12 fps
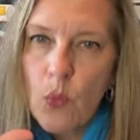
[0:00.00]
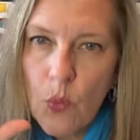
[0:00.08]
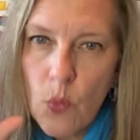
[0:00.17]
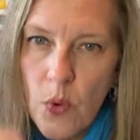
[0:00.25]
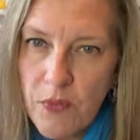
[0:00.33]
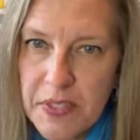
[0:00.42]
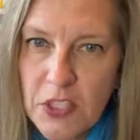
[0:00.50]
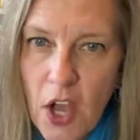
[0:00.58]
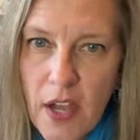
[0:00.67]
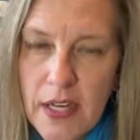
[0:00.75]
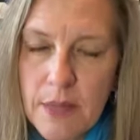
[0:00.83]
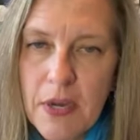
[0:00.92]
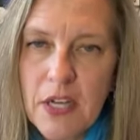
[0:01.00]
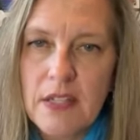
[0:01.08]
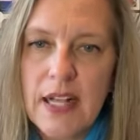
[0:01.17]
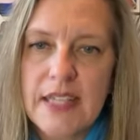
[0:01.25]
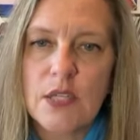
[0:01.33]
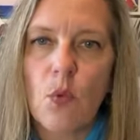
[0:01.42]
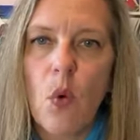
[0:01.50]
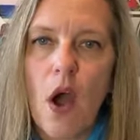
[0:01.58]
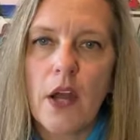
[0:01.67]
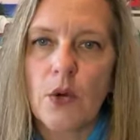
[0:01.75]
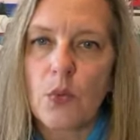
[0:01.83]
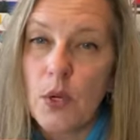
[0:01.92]
we've been talking about a glass of
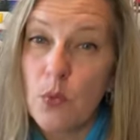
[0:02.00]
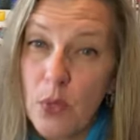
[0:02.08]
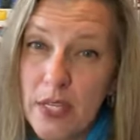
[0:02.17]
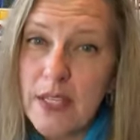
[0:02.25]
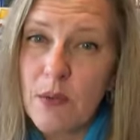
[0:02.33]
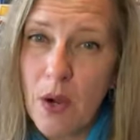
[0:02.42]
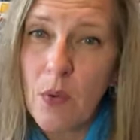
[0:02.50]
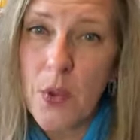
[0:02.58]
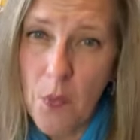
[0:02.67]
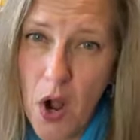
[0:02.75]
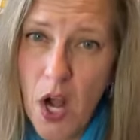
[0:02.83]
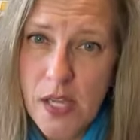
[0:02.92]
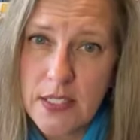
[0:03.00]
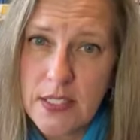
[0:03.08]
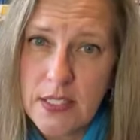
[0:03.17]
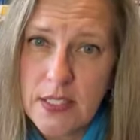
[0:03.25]
water when really what we want